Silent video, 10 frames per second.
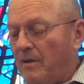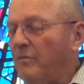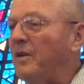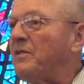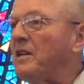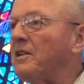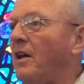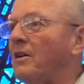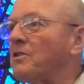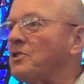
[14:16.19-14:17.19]
$50 and
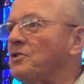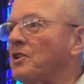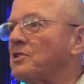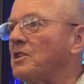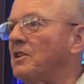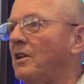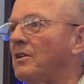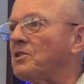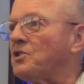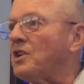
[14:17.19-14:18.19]

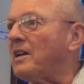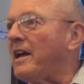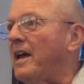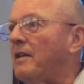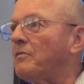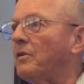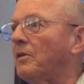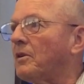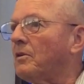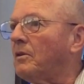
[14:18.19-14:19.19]
$60, and she had a
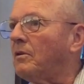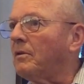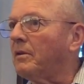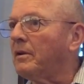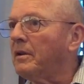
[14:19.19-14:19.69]
handful of gold.